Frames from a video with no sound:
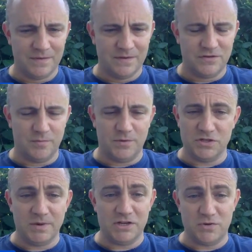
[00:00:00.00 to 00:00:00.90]
So those
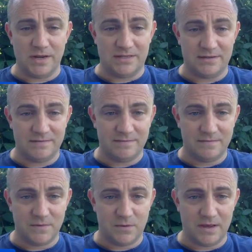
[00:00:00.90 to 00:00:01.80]
are my trades,
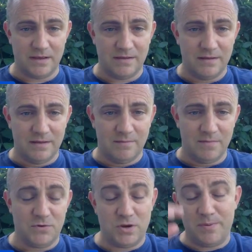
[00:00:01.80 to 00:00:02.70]
okay?
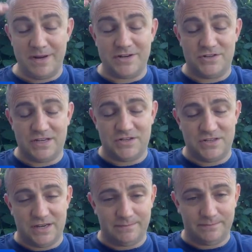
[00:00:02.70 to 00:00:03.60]
My trade predictions, I should
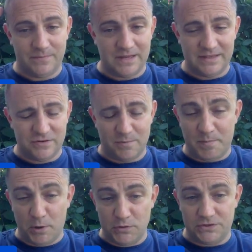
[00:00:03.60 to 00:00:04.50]
say. And these aren't
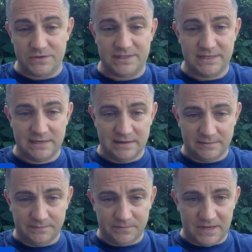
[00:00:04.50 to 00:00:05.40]
proposals.
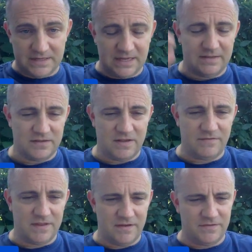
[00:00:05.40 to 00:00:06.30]
I think
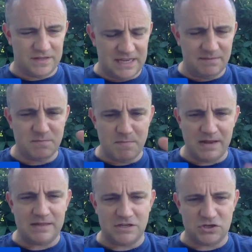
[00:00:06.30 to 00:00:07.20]
if the teams
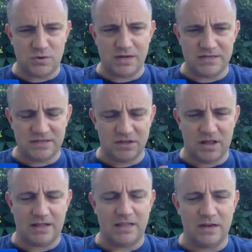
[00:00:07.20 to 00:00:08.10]
make these trades, these are
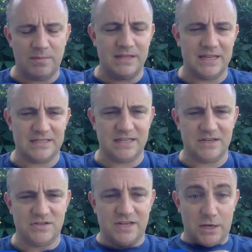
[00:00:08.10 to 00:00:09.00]
likely going to be the
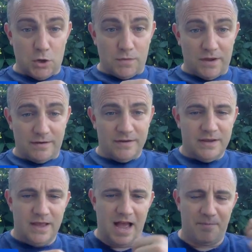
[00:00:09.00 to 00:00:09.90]
destinations I go there.
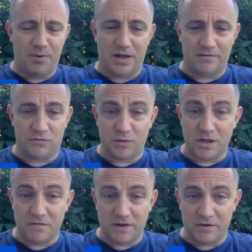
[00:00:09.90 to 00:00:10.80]
I put out three
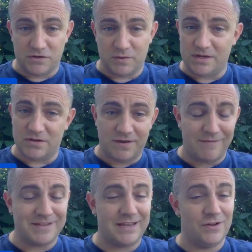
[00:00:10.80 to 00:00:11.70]
other videos already, so if you
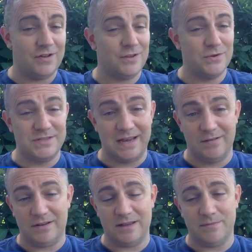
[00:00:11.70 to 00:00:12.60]
haven't taken a look at those, take a
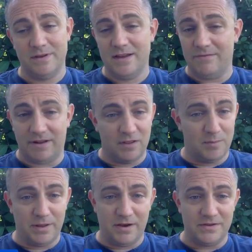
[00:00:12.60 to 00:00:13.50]
look at them. Got other
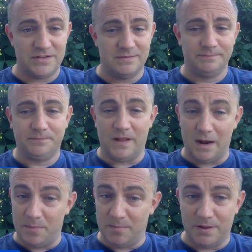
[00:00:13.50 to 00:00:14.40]
players, a lot
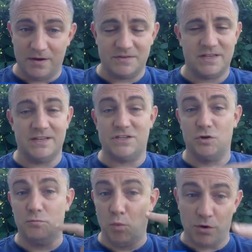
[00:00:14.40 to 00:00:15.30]
of big players, and there's
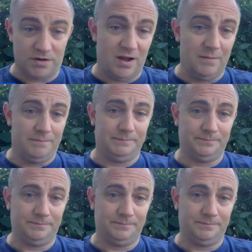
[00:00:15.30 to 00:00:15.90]
still more to come.